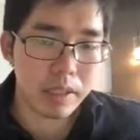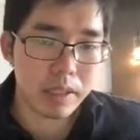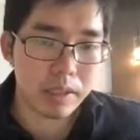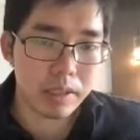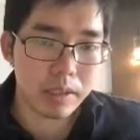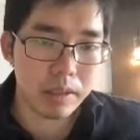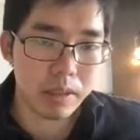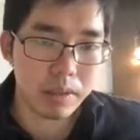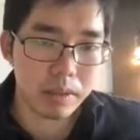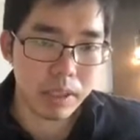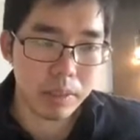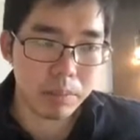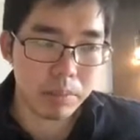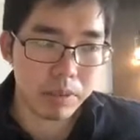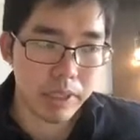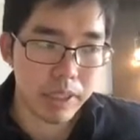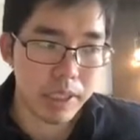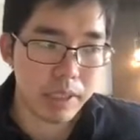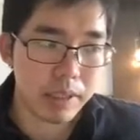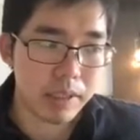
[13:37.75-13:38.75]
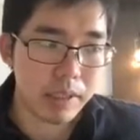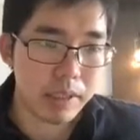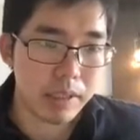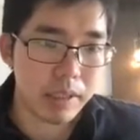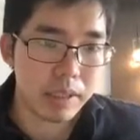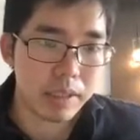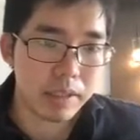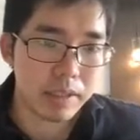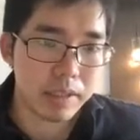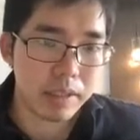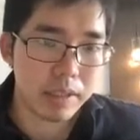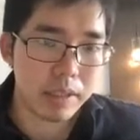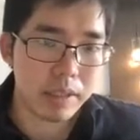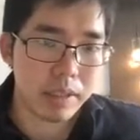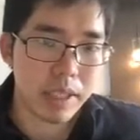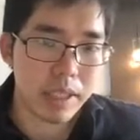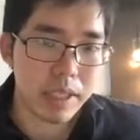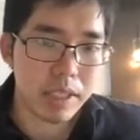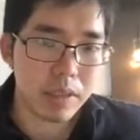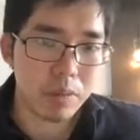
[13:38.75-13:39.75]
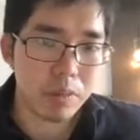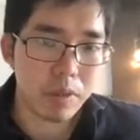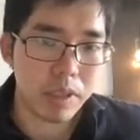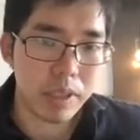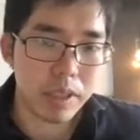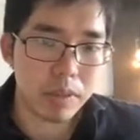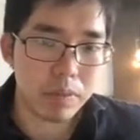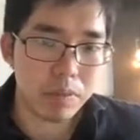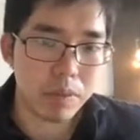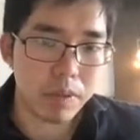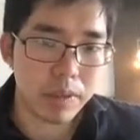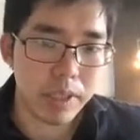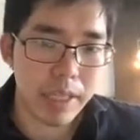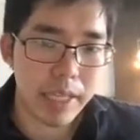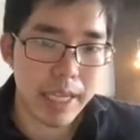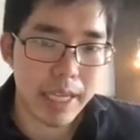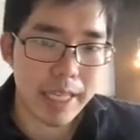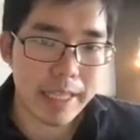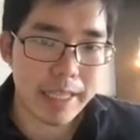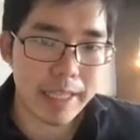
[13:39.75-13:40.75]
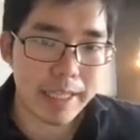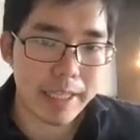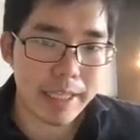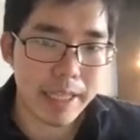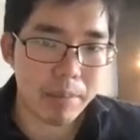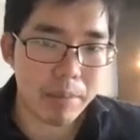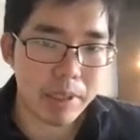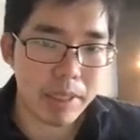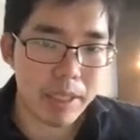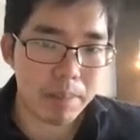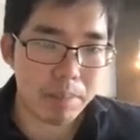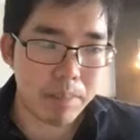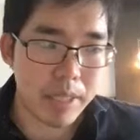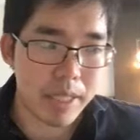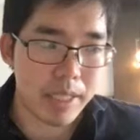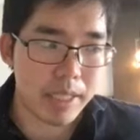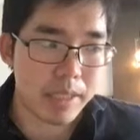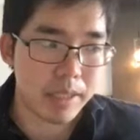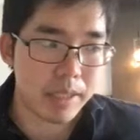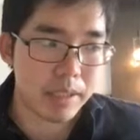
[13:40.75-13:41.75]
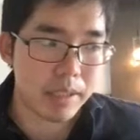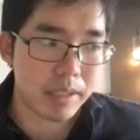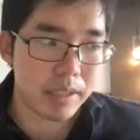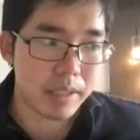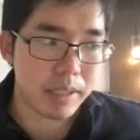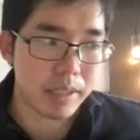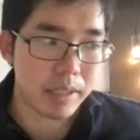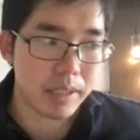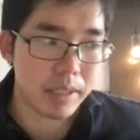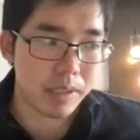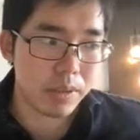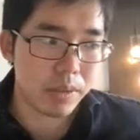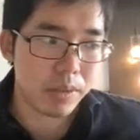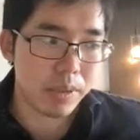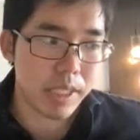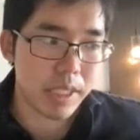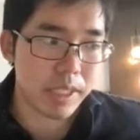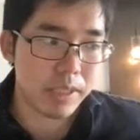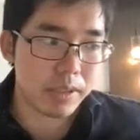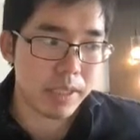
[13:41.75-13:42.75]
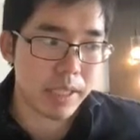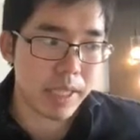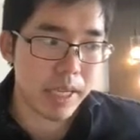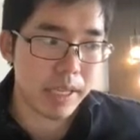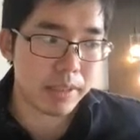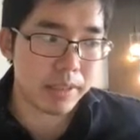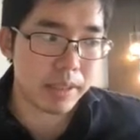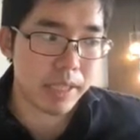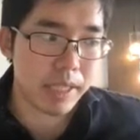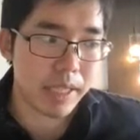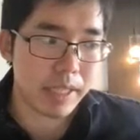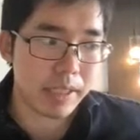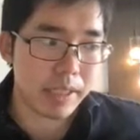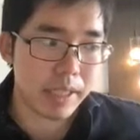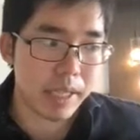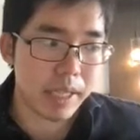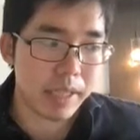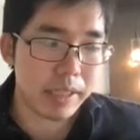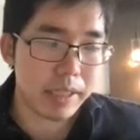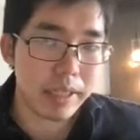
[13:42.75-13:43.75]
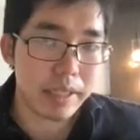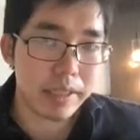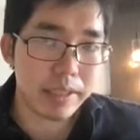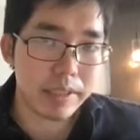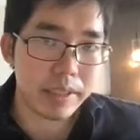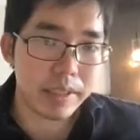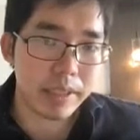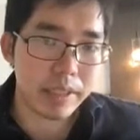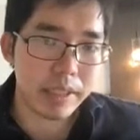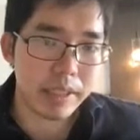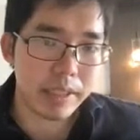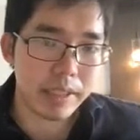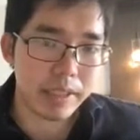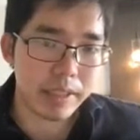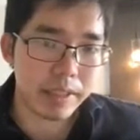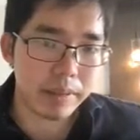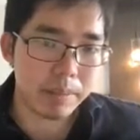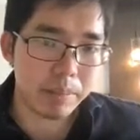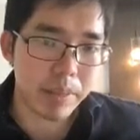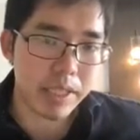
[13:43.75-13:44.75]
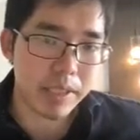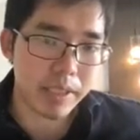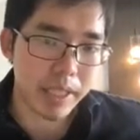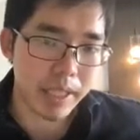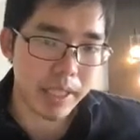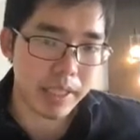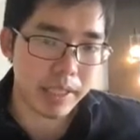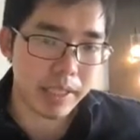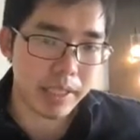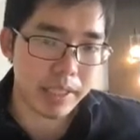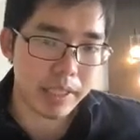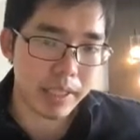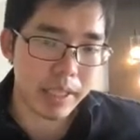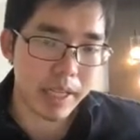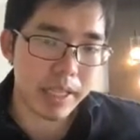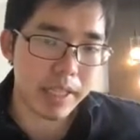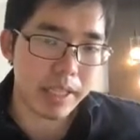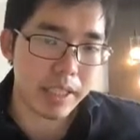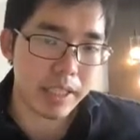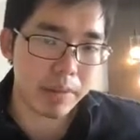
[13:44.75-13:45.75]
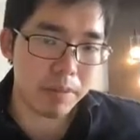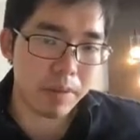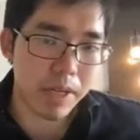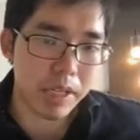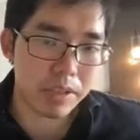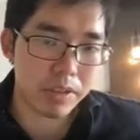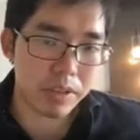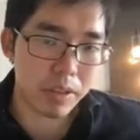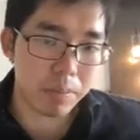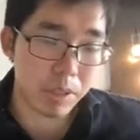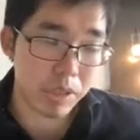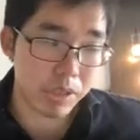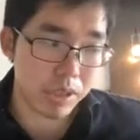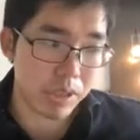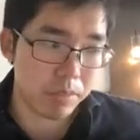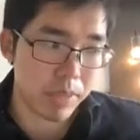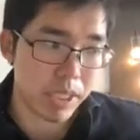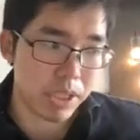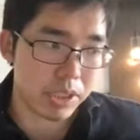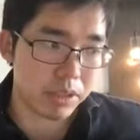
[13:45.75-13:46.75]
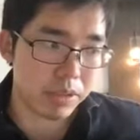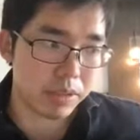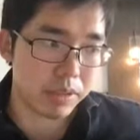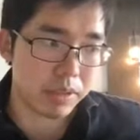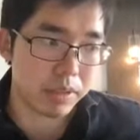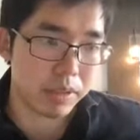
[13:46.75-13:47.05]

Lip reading: Notably, this works for any MDPs, so it can like allows basically any function approximation.